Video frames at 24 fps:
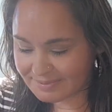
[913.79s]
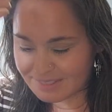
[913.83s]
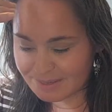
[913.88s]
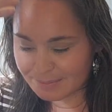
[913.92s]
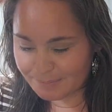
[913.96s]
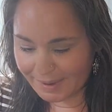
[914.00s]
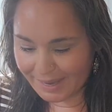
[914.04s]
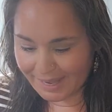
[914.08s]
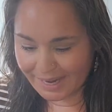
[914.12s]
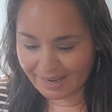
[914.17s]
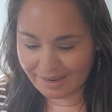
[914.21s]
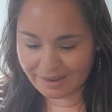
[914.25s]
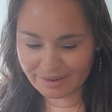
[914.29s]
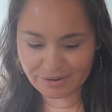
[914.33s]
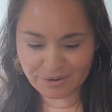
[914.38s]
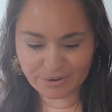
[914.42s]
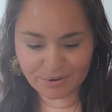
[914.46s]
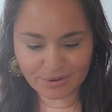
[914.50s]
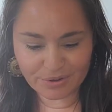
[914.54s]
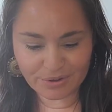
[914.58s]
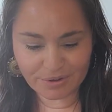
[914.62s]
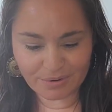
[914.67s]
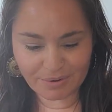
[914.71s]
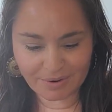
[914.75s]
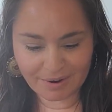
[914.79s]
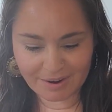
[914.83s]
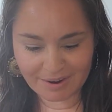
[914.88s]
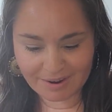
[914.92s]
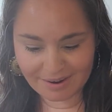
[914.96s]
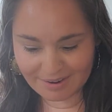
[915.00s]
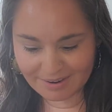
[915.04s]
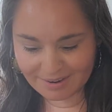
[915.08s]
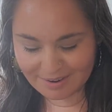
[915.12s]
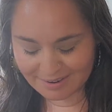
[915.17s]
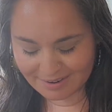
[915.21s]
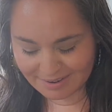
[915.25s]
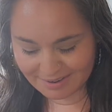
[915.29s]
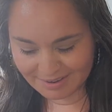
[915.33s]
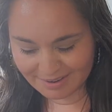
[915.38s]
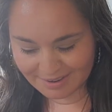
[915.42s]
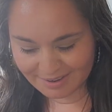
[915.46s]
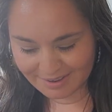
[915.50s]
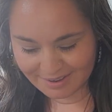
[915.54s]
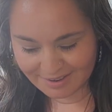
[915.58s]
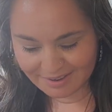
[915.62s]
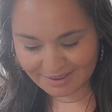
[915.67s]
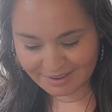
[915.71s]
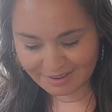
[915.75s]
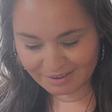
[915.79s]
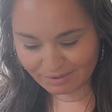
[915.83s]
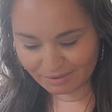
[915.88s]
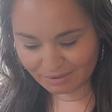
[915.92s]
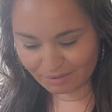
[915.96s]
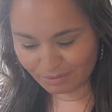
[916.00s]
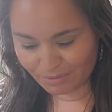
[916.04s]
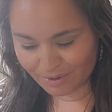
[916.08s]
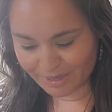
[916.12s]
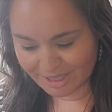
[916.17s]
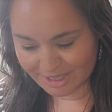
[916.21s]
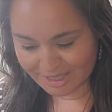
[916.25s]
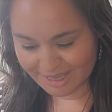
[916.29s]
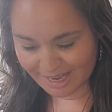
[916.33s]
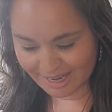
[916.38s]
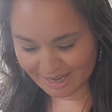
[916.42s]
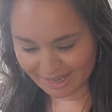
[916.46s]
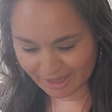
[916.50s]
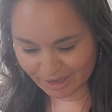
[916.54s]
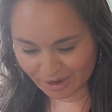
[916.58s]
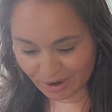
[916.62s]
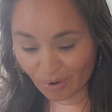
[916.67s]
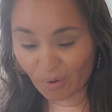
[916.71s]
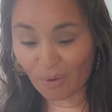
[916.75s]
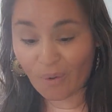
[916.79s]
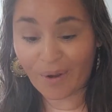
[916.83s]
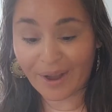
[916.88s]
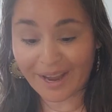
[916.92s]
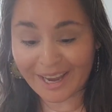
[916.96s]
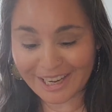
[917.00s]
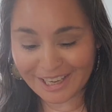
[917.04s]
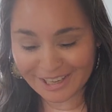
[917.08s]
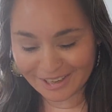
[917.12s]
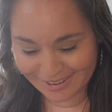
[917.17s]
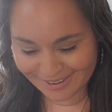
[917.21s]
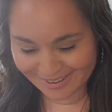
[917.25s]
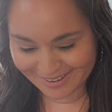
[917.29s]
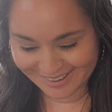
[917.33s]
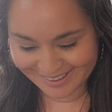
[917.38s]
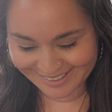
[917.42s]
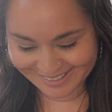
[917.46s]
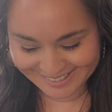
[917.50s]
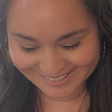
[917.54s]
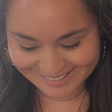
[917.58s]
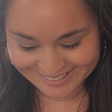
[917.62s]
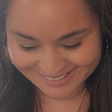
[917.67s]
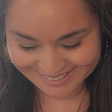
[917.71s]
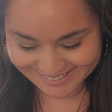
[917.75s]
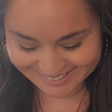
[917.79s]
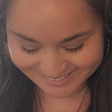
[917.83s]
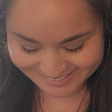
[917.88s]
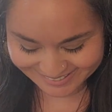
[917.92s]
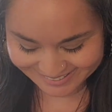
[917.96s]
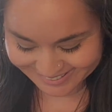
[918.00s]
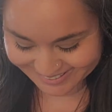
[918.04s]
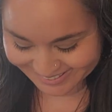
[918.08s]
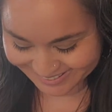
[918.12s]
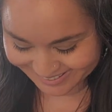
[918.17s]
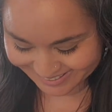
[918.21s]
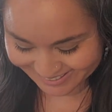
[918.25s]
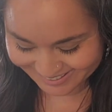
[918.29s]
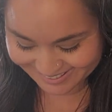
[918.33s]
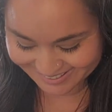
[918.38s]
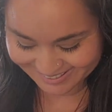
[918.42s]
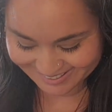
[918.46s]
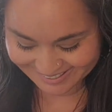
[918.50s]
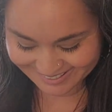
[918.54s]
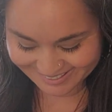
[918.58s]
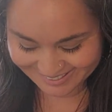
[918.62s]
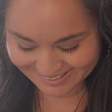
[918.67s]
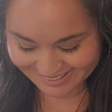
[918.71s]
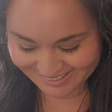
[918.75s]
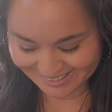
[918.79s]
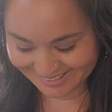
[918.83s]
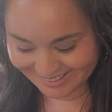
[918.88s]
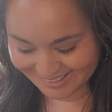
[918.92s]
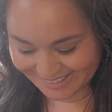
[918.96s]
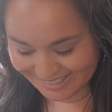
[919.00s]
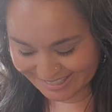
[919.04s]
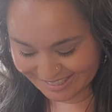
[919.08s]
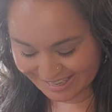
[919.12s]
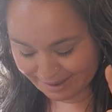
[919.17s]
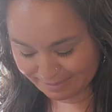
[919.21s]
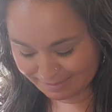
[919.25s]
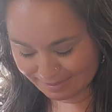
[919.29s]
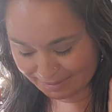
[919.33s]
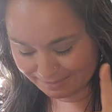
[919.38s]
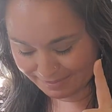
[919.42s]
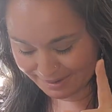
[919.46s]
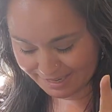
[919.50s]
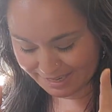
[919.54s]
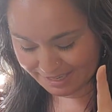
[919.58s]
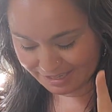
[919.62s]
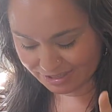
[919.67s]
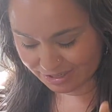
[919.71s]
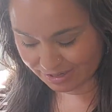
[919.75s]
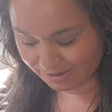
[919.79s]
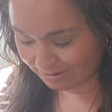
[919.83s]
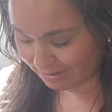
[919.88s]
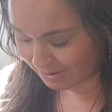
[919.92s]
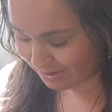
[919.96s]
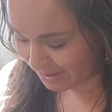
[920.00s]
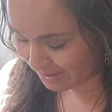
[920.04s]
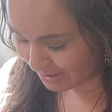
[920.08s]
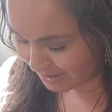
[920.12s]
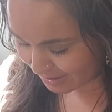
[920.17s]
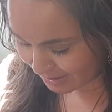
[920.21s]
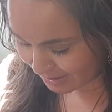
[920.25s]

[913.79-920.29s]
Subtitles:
depending on who you are, on what side of the coin you're on, get my money joke.